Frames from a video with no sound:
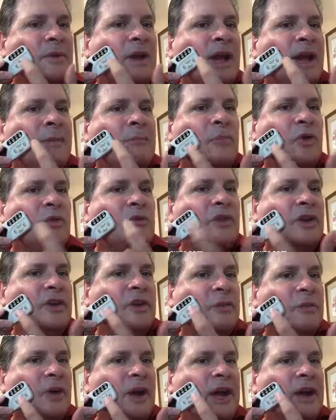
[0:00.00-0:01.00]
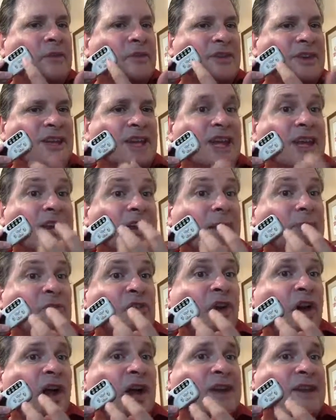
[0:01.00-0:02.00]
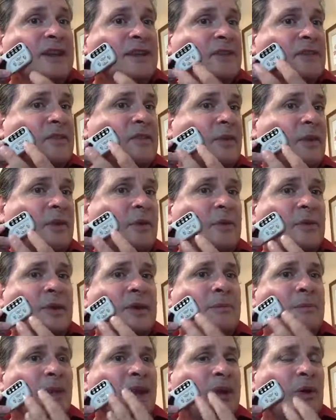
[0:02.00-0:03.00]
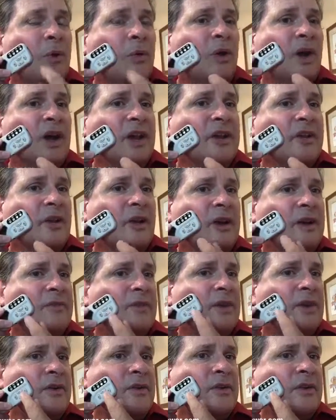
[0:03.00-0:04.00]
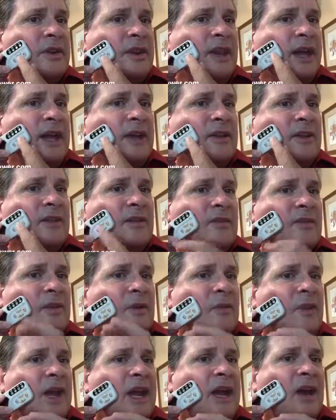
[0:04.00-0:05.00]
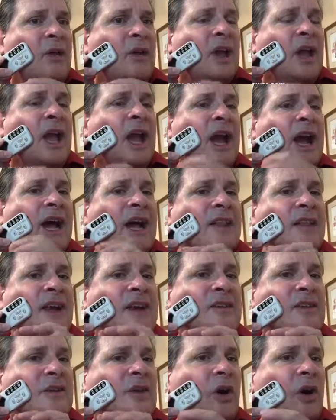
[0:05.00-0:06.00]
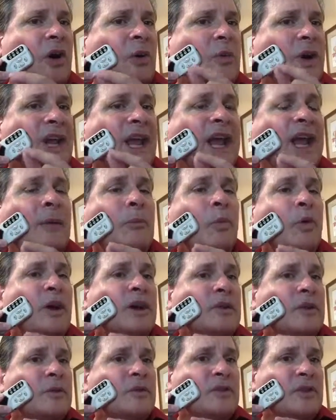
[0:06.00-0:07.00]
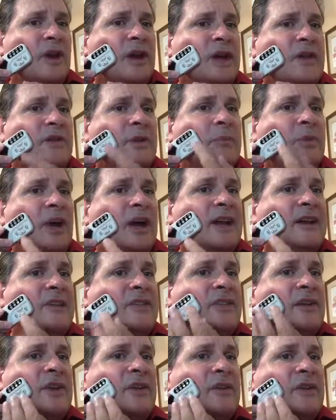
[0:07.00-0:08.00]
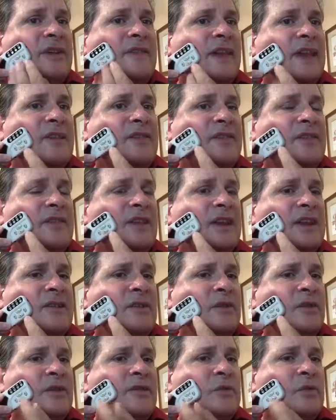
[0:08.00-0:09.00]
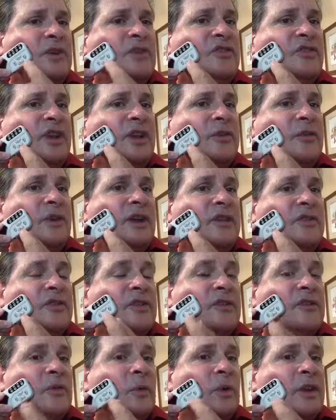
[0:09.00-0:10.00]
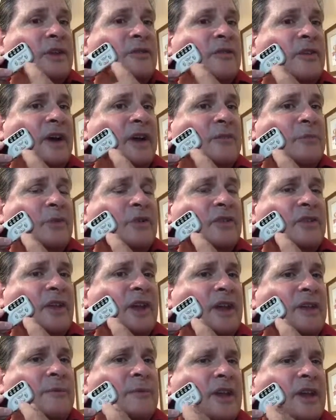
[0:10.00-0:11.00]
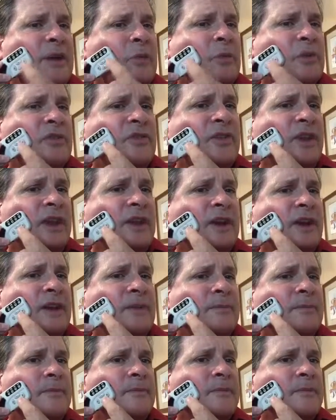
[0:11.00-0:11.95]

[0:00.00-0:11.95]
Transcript: I'm moving it around again, and I'm talking, so it may go on and off there. So now I like to call when M1 goes on, the body's hearing that signal of regeneration 25%, and it will stay on.